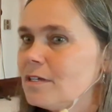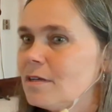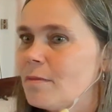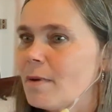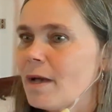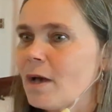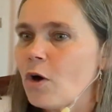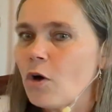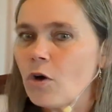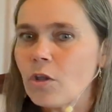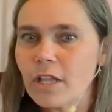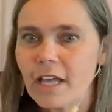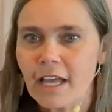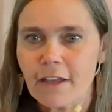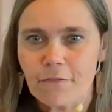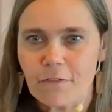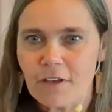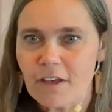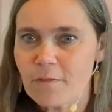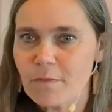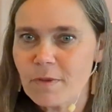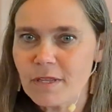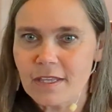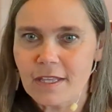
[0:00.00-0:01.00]
My whole life
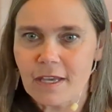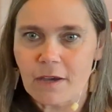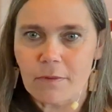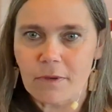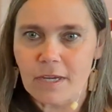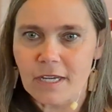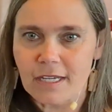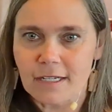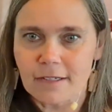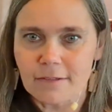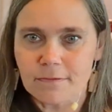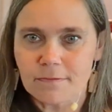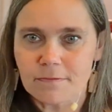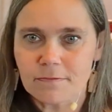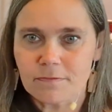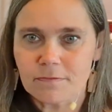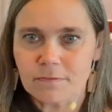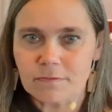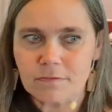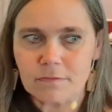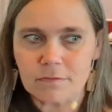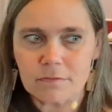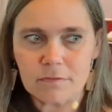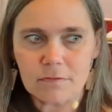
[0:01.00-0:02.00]
I've been that way.
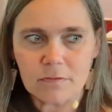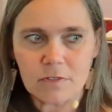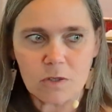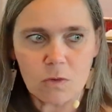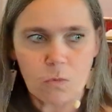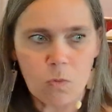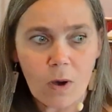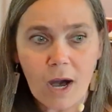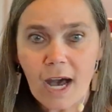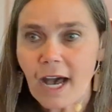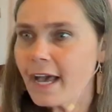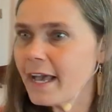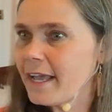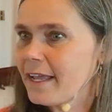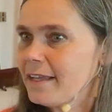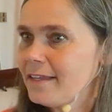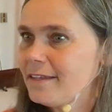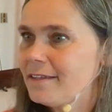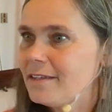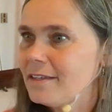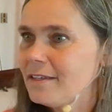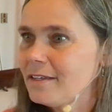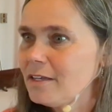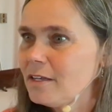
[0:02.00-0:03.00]
Why?
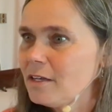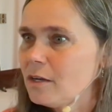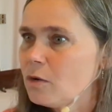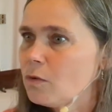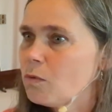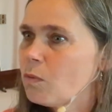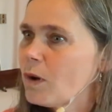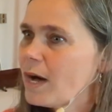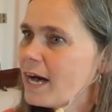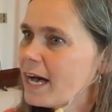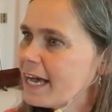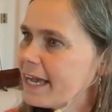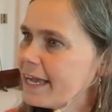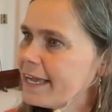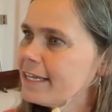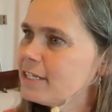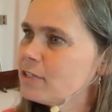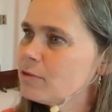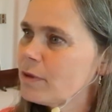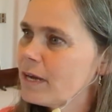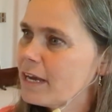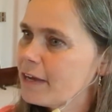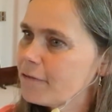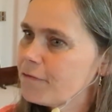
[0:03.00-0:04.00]
Why
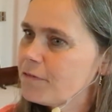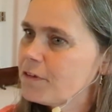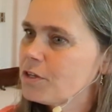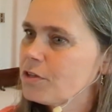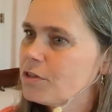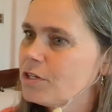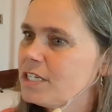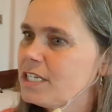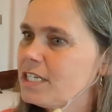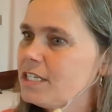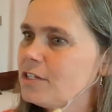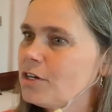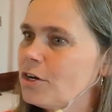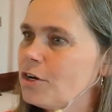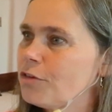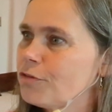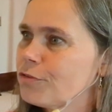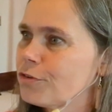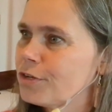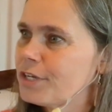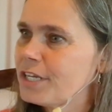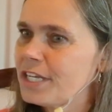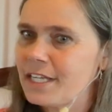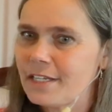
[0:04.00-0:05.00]
do I feel the need to
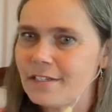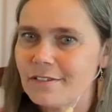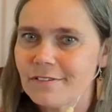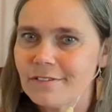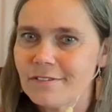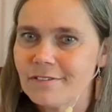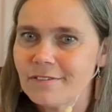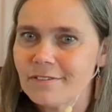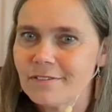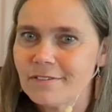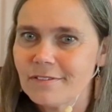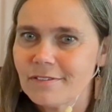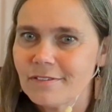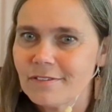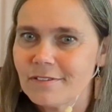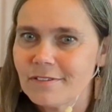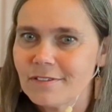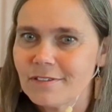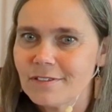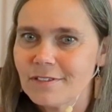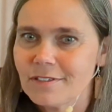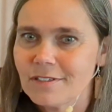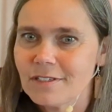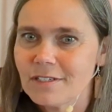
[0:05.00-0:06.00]
overeat?
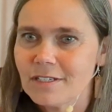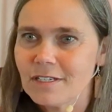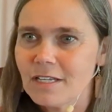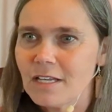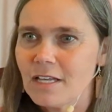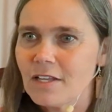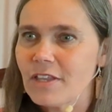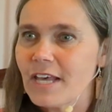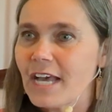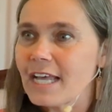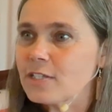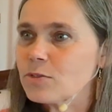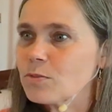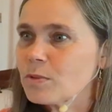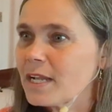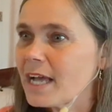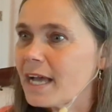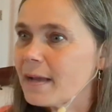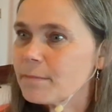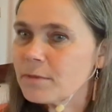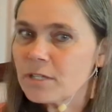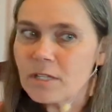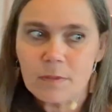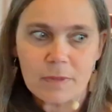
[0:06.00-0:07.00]
That's what
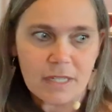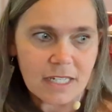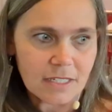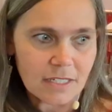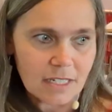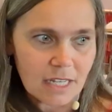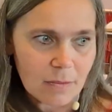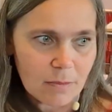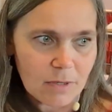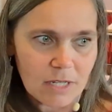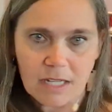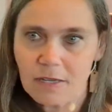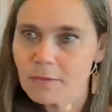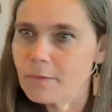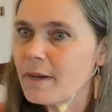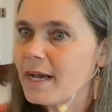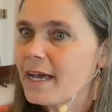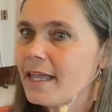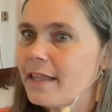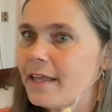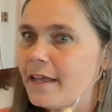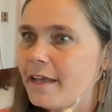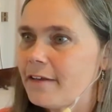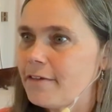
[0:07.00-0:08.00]
I'm going to be examining in
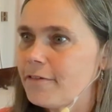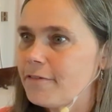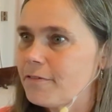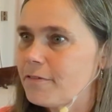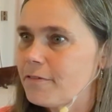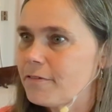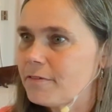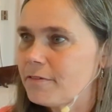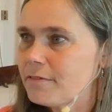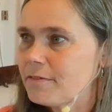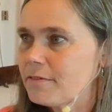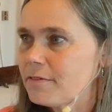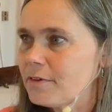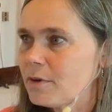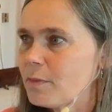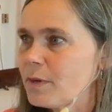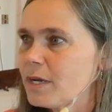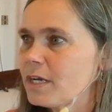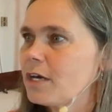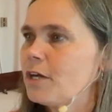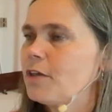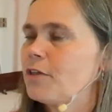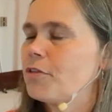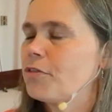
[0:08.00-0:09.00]
my life,
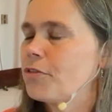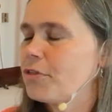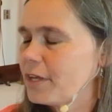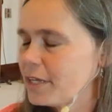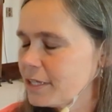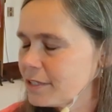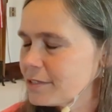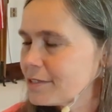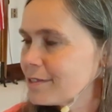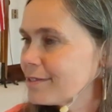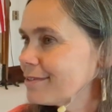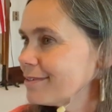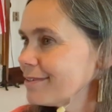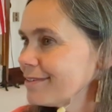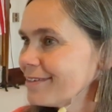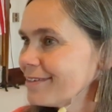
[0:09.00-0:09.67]
among other things.